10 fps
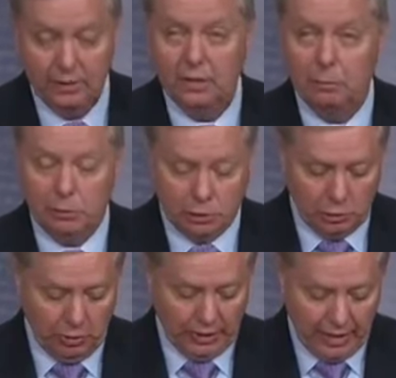They're
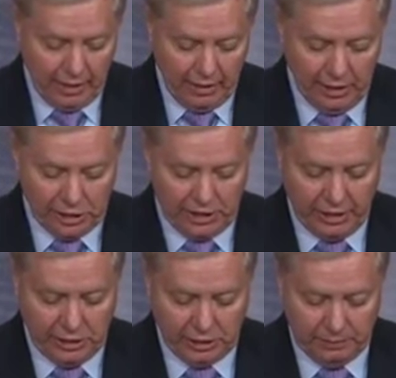pursuing higher
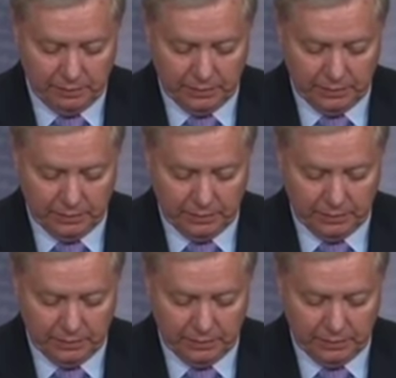education,